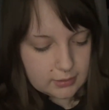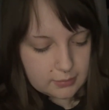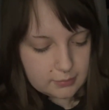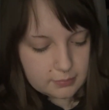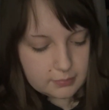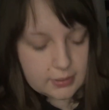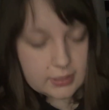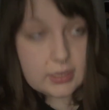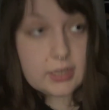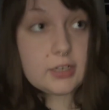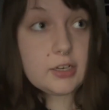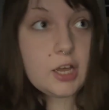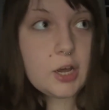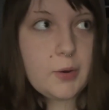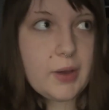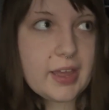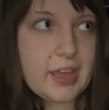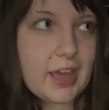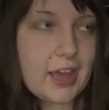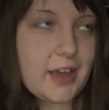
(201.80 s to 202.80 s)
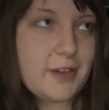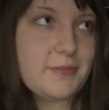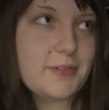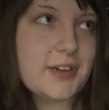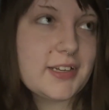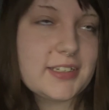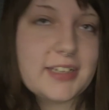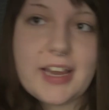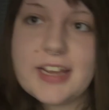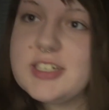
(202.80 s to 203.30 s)
and I know I have
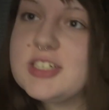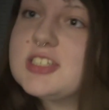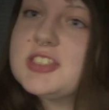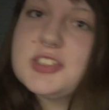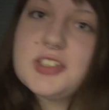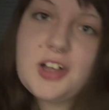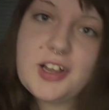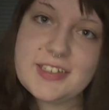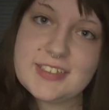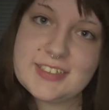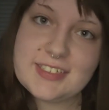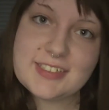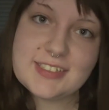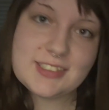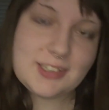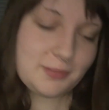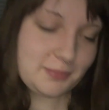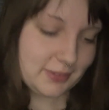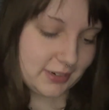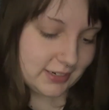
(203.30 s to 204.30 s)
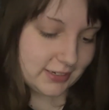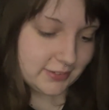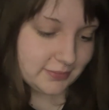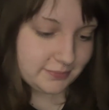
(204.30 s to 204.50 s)
one, I just lost it somewhere.